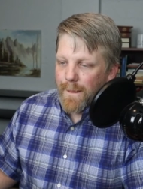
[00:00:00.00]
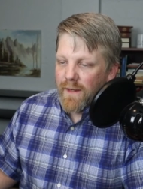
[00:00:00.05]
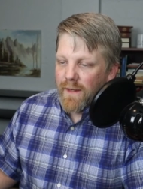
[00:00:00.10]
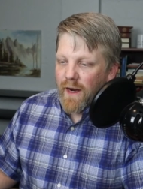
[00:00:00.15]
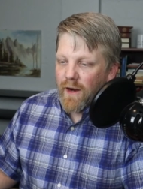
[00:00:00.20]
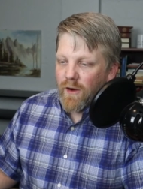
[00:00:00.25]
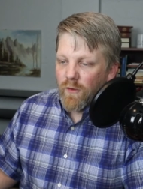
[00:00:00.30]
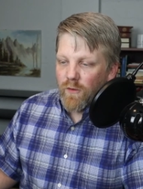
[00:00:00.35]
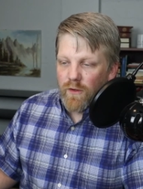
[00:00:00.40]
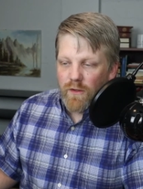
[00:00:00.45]

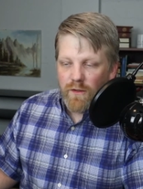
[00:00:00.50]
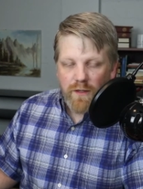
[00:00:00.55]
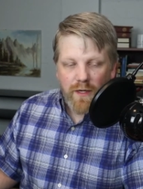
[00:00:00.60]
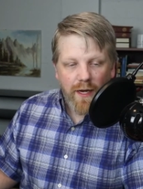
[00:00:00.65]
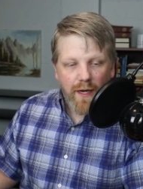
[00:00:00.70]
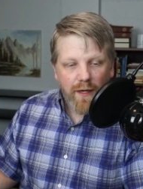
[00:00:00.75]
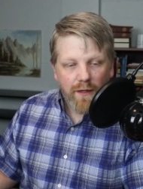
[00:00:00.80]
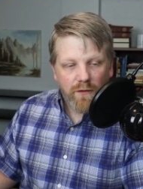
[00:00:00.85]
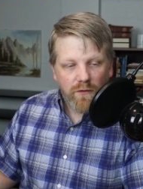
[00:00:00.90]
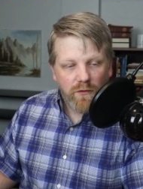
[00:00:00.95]
now
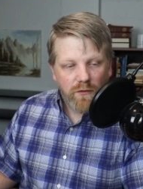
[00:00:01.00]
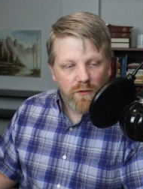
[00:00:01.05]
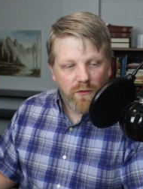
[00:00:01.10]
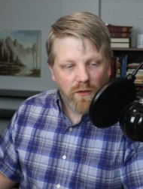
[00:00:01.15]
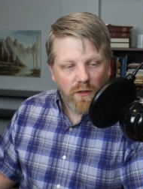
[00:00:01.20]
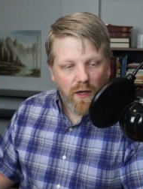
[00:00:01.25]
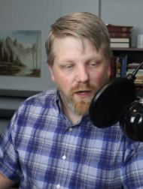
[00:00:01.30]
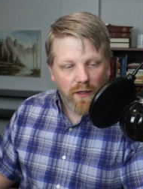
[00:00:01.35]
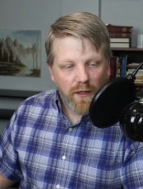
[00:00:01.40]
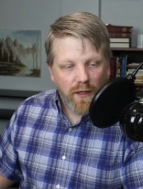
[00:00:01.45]
next
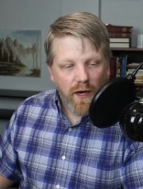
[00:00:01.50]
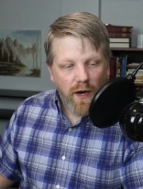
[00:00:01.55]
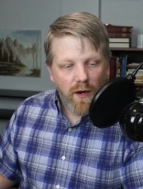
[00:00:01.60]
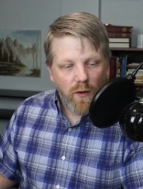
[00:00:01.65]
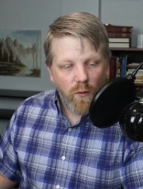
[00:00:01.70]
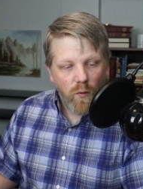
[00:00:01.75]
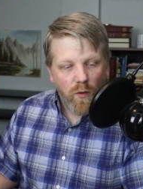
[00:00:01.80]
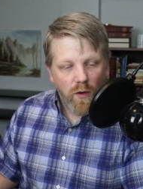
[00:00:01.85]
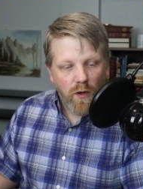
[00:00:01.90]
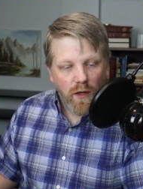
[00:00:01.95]
I
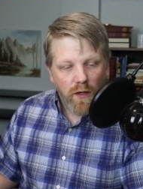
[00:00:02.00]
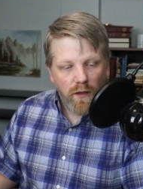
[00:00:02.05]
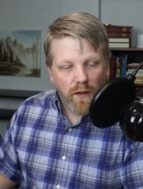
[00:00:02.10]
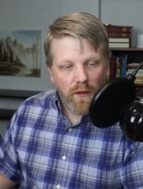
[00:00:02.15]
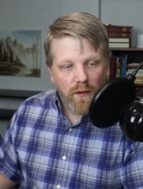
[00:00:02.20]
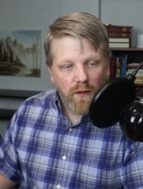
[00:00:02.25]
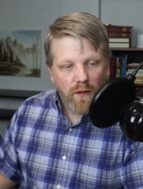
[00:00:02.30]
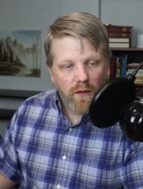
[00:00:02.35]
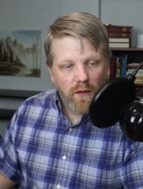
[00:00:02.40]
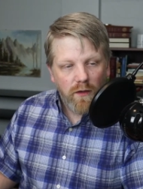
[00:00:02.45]
got
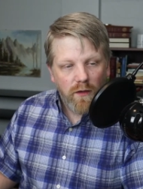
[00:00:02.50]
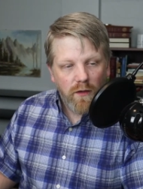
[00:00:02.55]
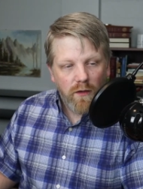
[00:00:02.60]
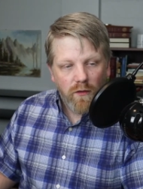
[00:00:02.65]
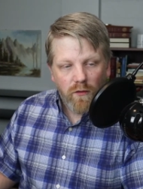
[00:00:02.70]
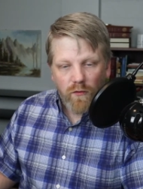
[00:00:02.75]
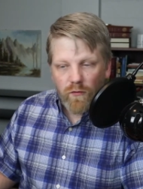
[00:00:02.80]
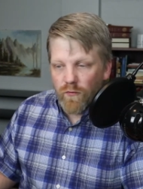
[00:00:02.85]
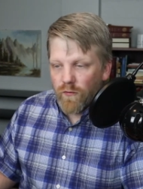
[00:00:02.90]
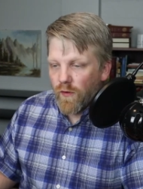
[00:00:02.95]
one
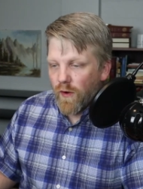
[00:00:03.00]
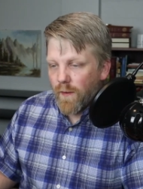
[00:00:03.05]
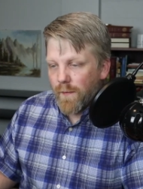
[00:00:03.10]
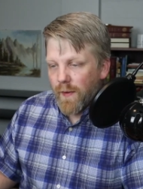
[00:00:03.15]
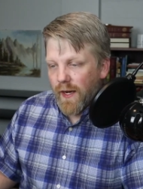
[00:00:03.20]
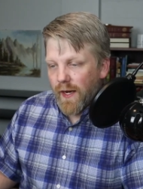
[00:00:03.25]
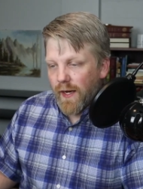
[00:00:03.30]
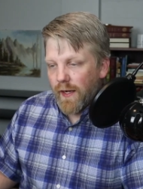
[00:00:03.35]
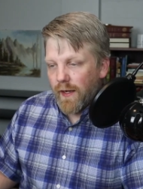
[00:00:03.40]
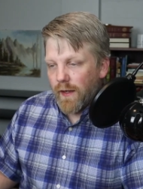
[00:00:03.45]
from
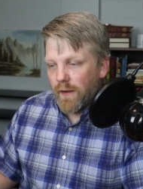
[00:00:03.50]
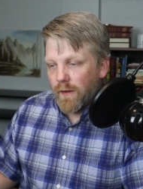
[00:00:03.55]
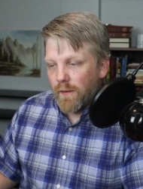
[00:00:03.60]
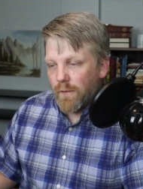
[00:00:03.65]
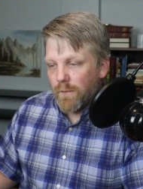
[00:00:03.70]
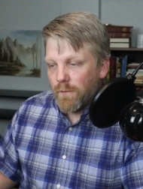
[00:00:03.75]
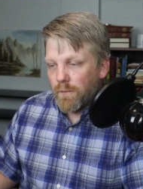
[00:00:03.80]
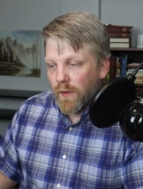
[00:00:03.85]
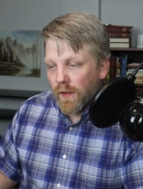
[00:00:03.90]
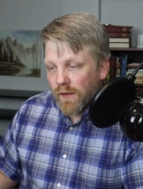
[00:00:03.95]
a
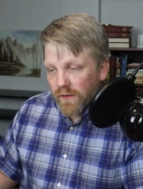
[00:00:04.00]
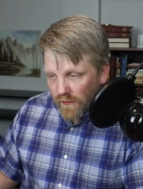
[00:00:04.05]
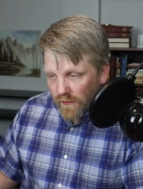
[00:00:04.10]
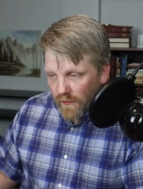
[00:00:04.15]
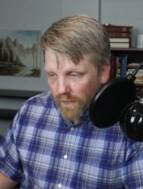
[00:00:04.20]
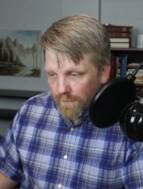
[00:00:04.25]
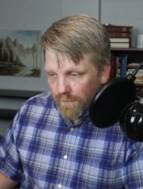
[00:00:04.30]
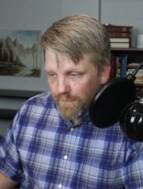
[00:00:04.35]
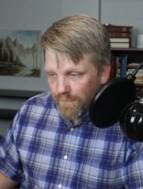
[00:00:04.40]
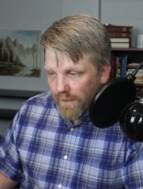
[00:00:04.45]

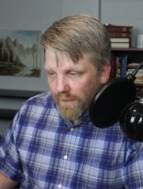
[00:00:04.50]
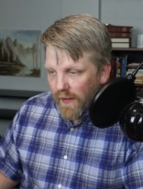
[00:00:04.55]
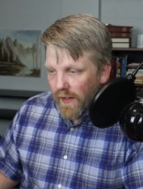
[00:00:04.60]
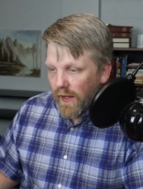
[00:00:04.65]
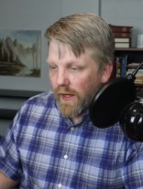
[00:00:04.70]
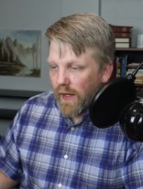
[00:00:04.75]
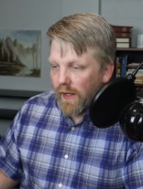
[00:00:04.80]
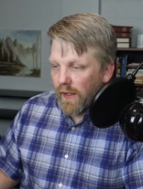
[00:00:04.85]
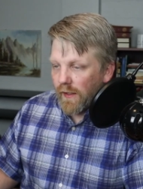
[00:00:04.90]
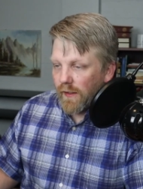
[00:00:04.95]
Muslim,
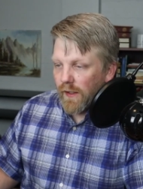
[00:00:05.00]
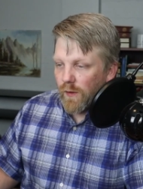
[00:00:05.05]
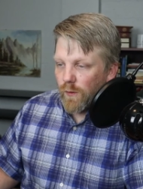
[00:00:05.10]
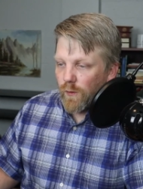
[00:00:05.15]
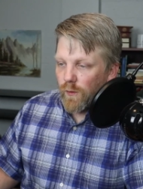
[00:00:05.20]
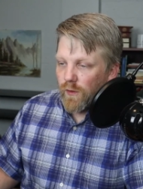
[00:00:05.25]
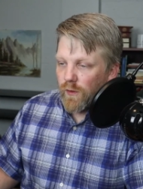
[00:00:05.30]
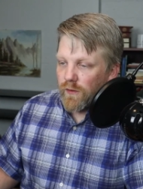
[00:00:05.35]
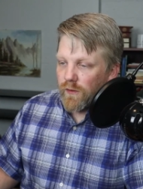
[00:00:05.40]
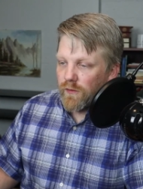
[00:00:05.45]
and it
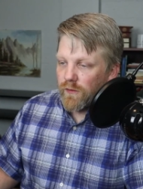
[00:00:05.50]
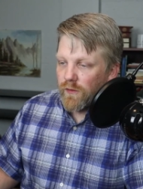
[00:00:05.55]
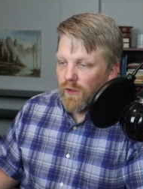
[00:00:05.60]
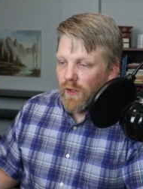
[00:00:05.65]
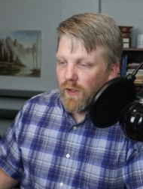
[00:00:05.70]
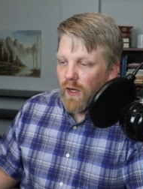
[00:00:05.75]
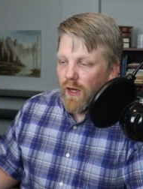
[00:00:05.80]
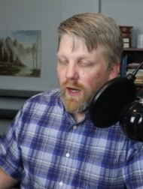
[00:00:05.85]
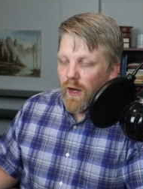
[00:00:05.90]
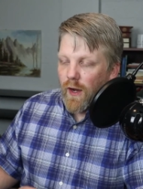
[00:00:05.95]
was
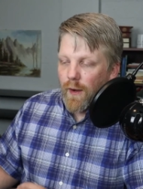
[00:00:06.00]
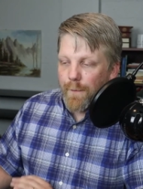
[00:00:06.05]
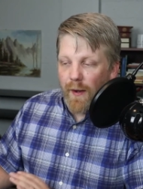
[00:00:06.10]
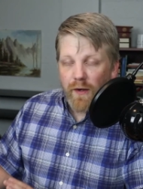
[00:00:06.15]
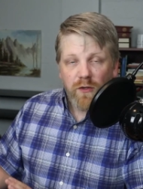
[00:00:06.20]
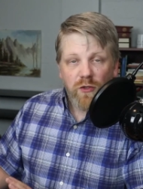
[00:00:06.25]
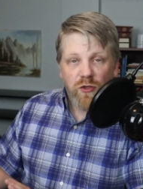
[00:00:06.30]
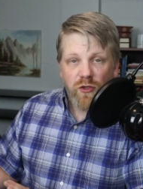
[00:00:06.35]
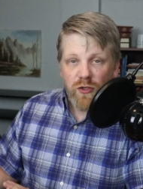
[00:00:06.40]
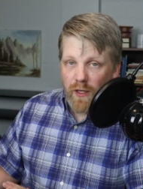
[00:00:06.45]

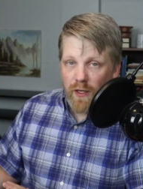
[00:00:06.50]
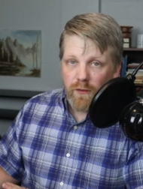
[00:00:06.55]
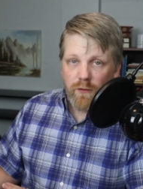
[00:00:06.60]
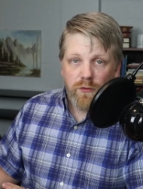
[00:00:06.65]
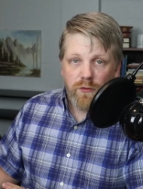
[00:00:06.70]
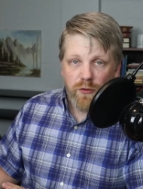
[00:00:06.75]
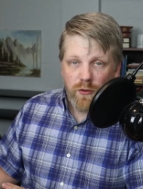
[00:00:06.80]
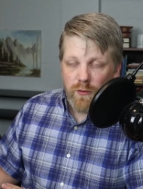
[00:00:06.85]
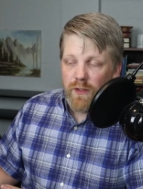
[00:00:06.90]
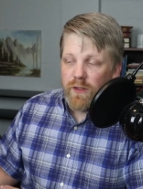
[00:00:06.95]
about as shallow
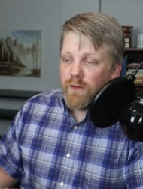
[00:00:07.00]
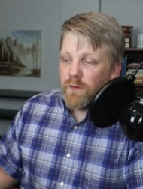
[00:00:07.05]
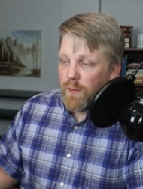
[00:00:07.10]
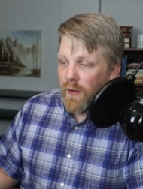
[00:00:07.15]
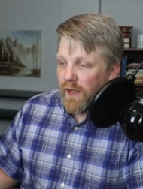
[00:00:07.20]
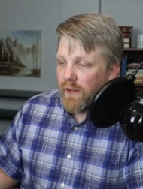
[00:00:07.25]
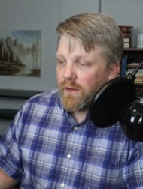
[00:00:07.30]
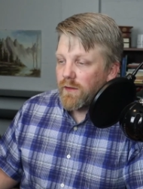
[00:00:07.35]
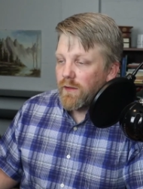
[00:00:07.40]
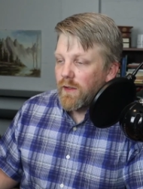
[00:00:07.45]
as you would
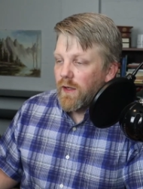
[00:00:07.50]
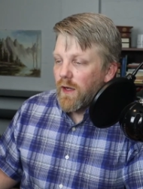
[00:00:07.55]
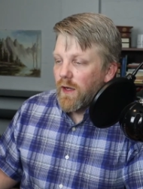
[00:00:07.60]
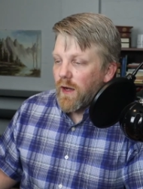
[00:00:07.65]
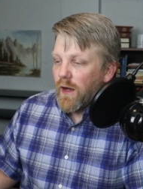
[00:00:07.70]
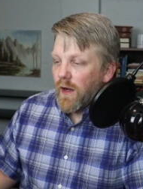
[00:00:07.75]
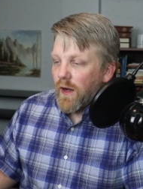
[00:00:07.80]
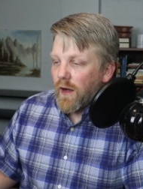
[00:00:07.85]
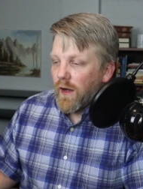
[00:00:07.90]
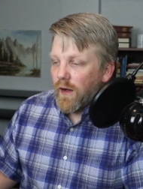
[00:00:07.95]
expect.
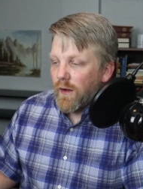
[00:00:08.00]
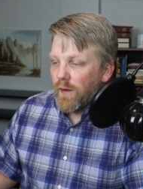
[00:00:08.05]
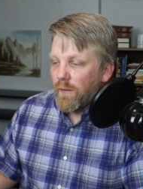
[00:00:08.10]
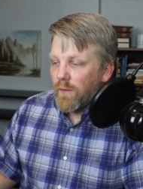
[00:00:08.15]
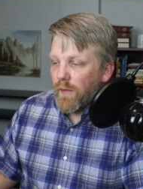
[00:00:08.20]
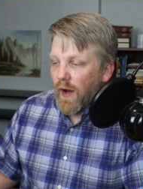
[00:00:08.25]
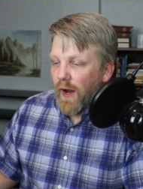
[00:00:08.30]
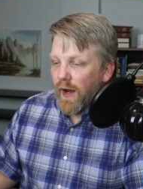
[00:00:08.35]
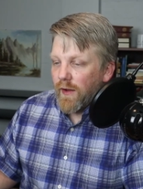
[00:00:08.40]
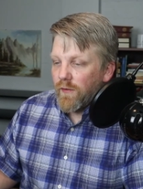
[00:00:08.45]

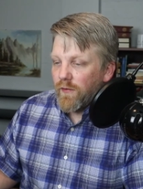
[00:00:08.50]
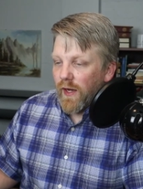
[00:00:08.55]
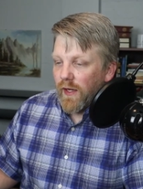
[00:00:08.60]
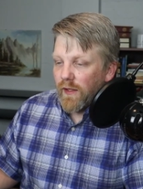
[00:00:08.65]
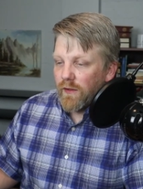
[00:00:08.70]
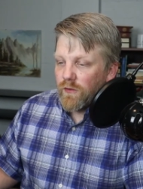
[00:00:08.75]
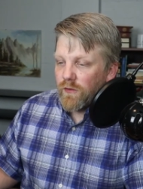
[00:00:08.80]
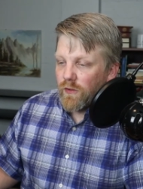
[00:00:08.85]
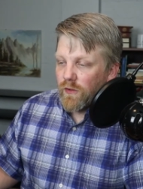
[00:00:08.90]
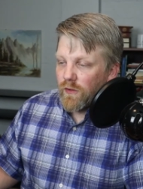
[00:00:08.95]
Um, I have
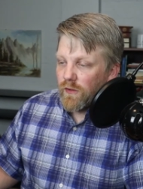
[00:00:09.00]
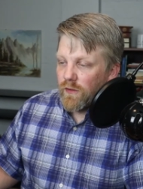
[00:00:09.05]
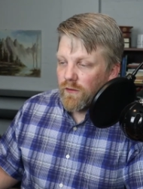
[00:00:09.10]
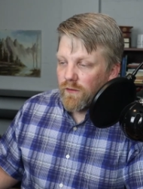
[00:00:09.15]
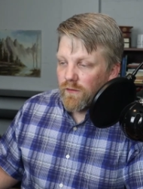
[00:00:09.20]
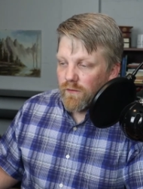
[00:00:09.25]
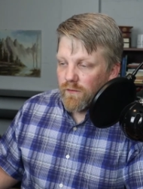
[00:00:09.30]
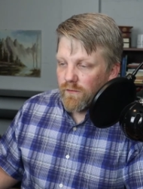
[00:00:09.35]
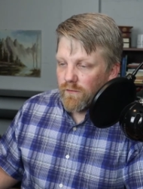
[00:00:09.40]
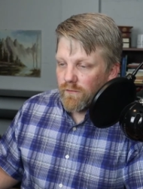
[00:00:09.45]

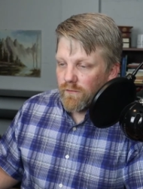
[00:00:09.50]
answered,